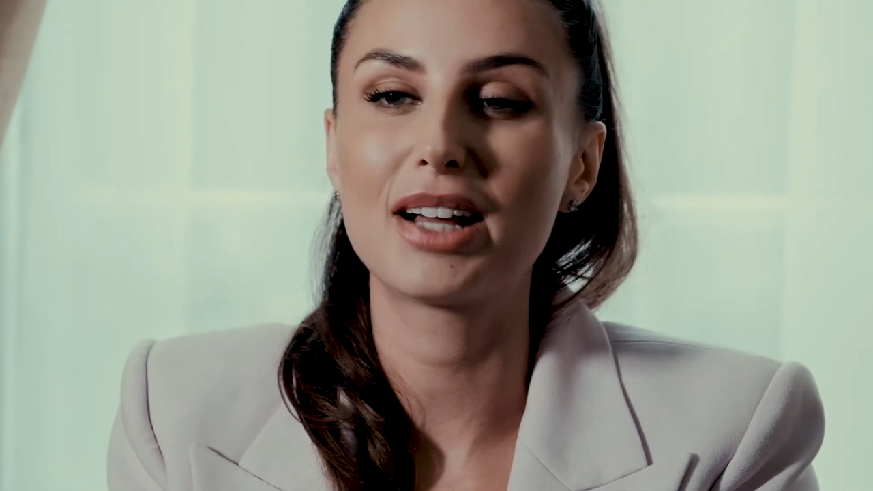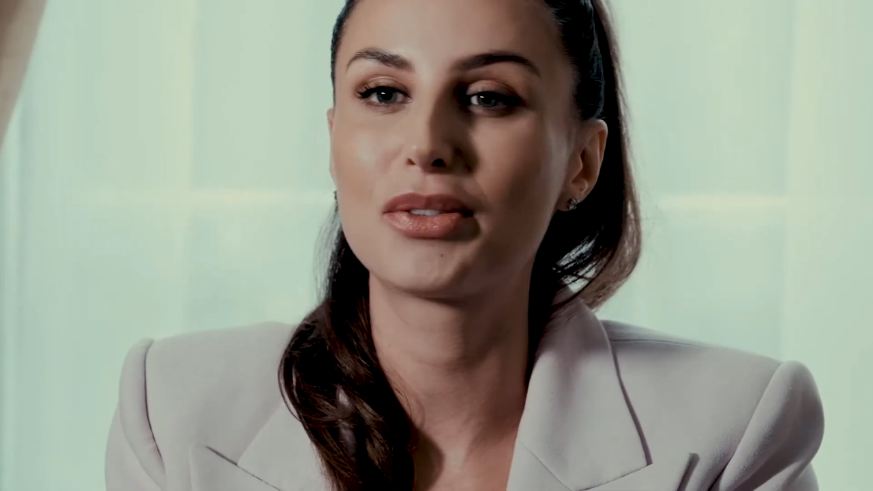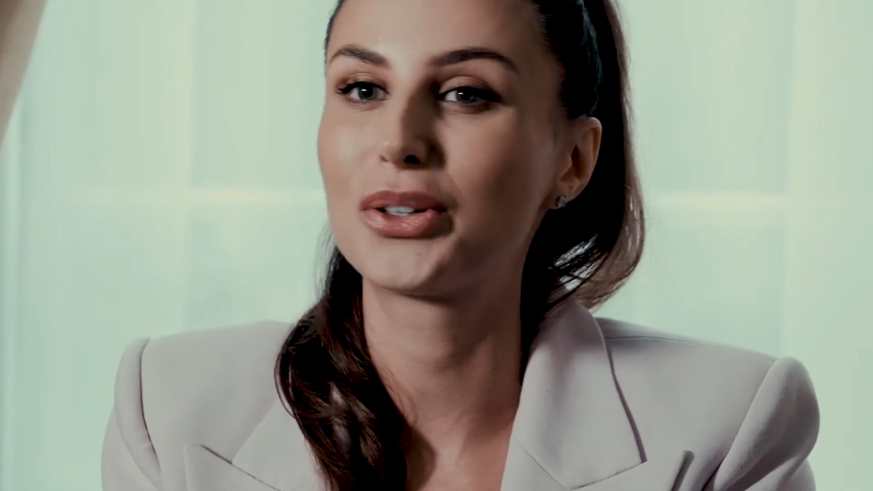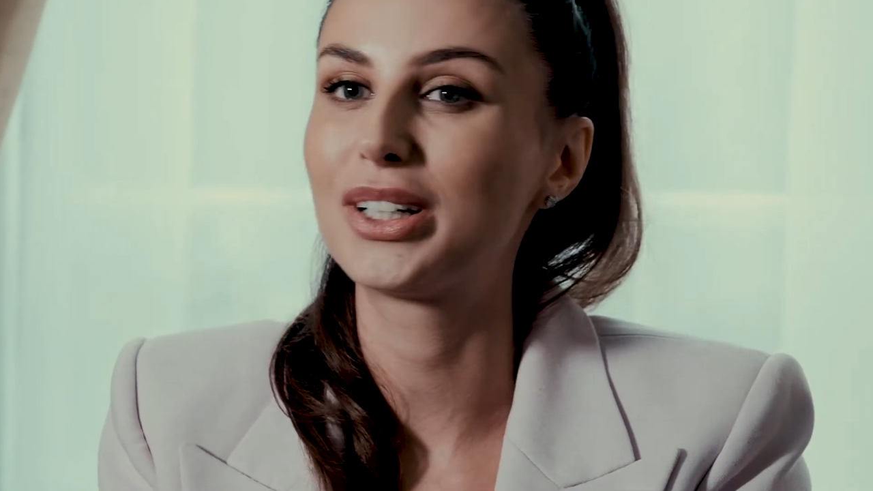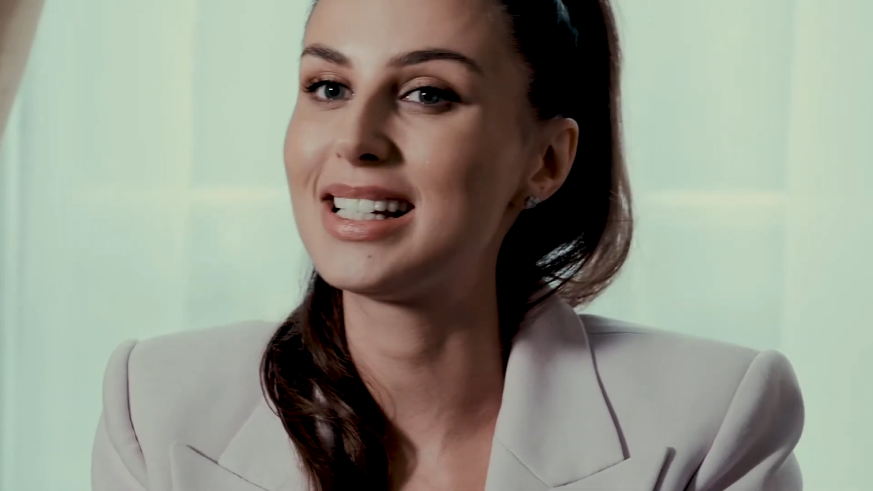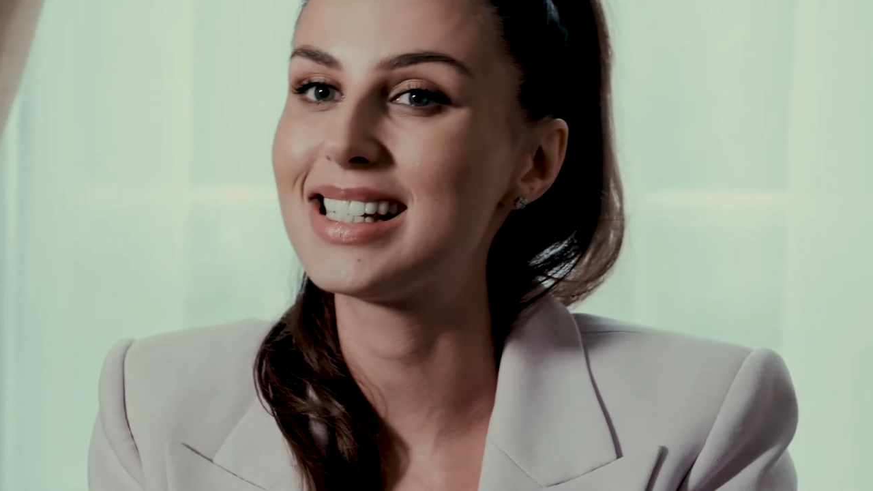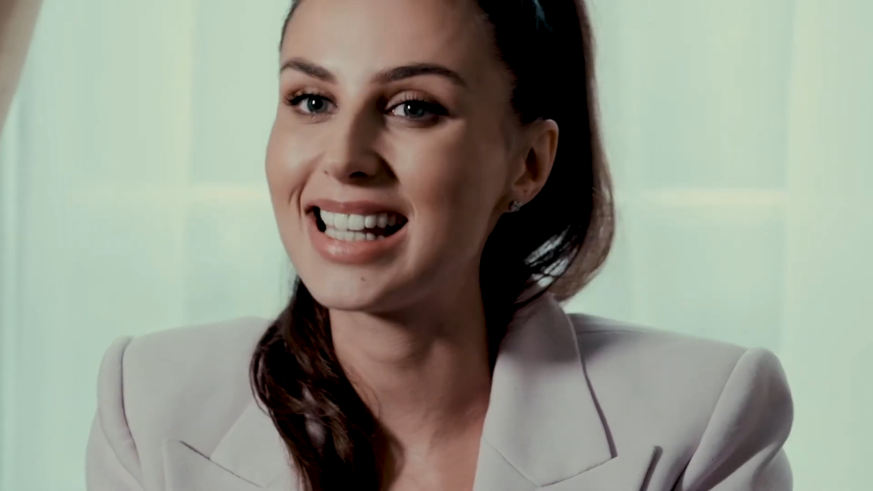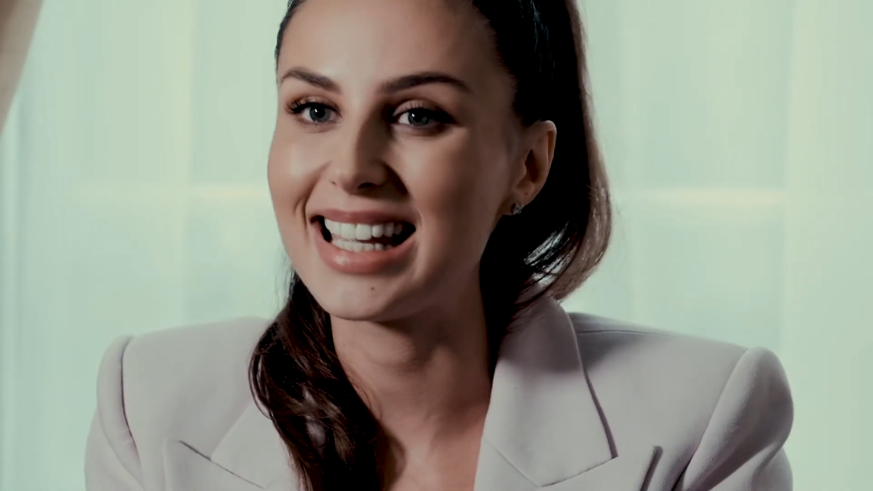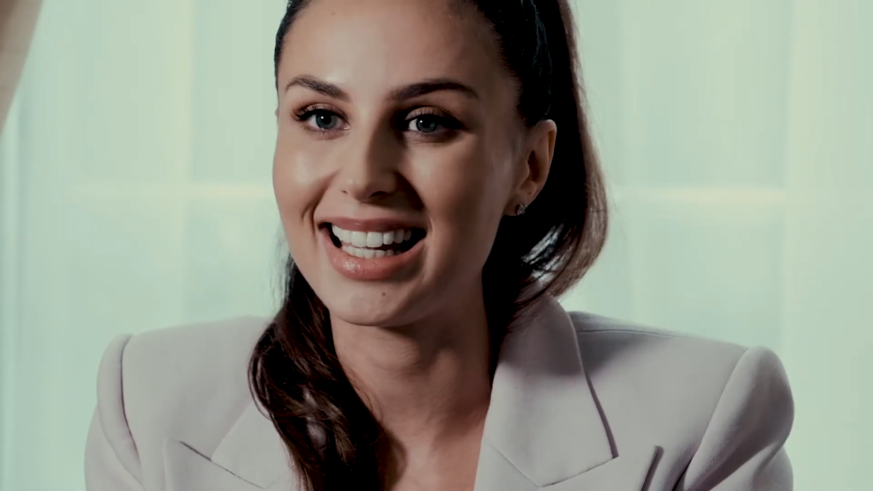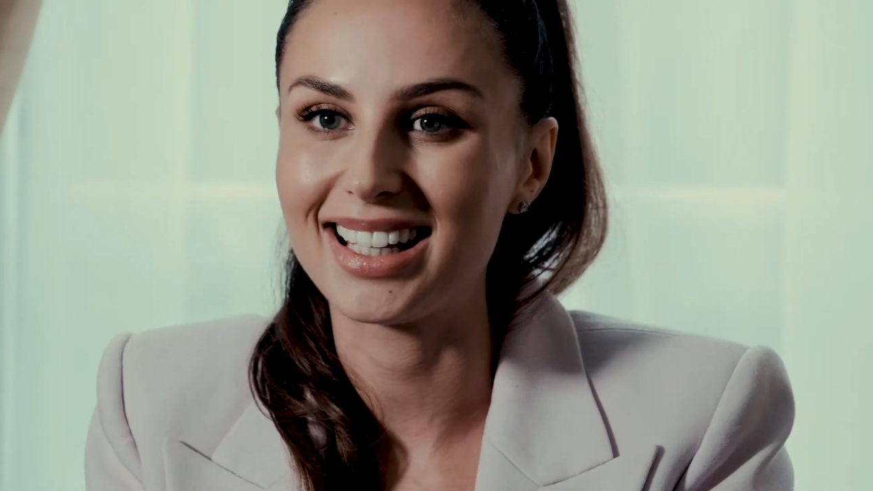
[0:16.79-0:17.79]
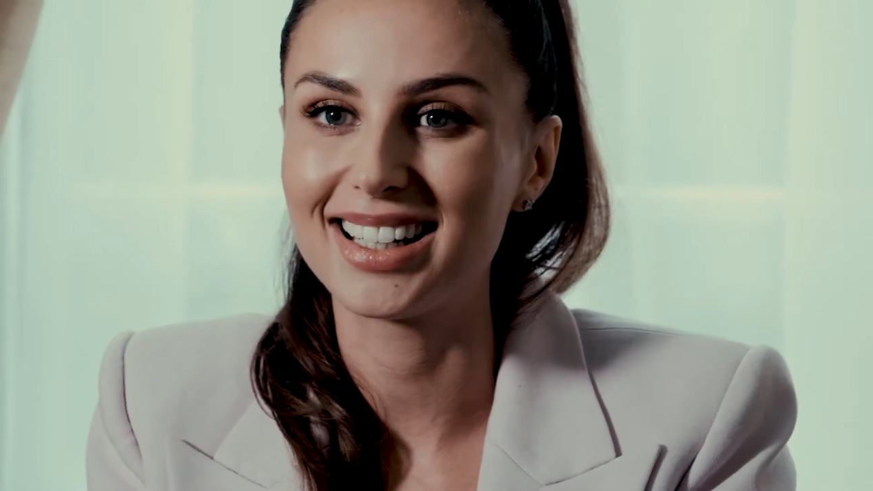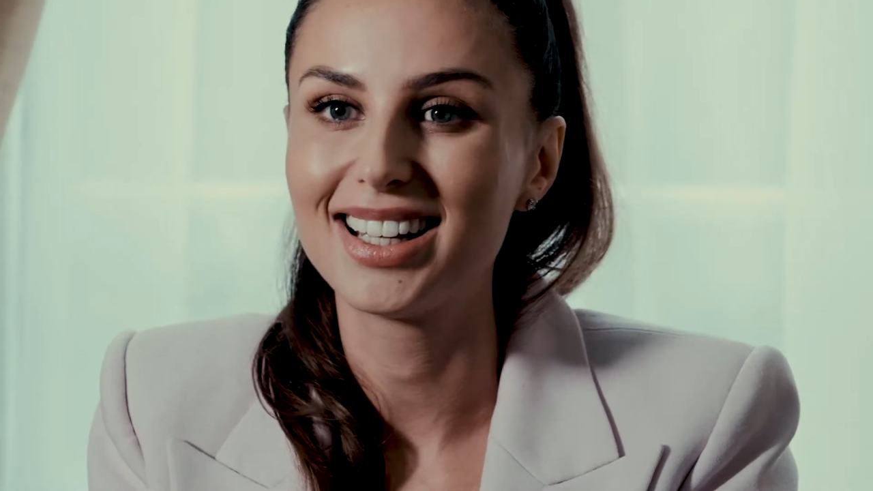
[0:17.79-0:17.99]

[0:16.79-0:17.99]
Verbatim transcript: I've already seen.